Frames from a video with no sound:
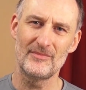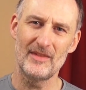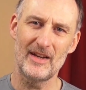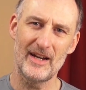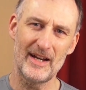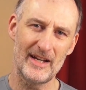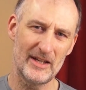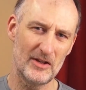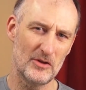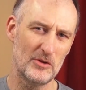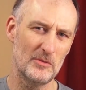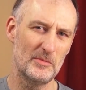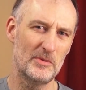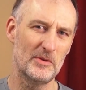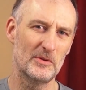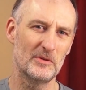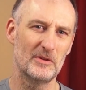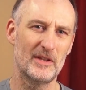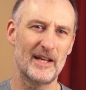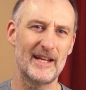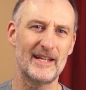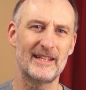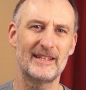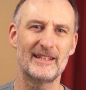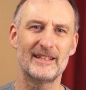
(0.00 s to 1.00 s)
I hope
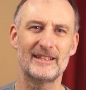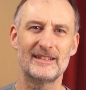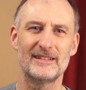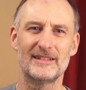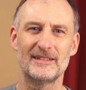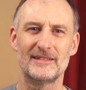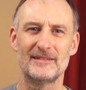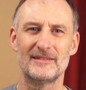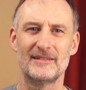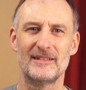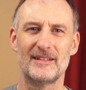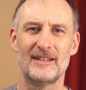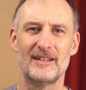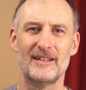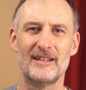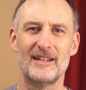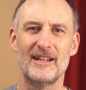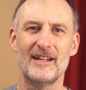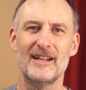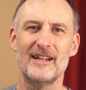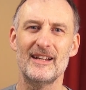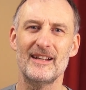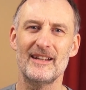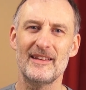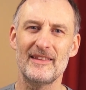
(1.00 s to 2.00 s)
you'll like it.
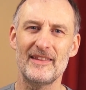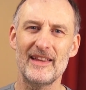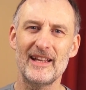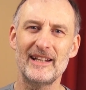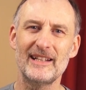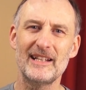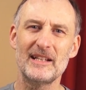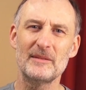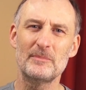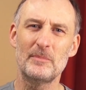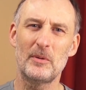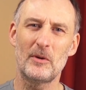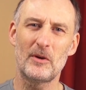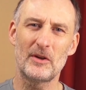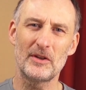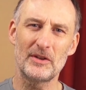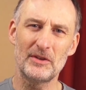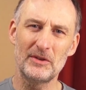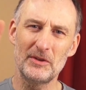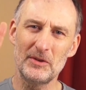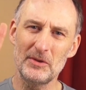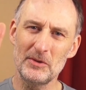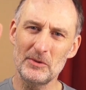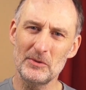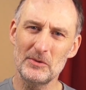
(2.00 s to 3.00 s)
Then in
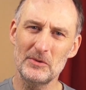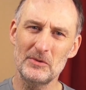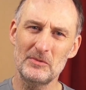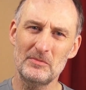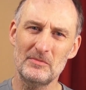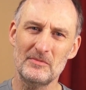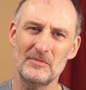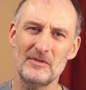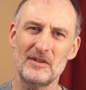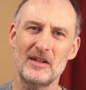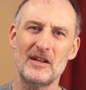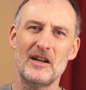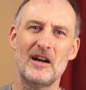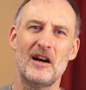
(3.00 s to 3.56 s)
part two,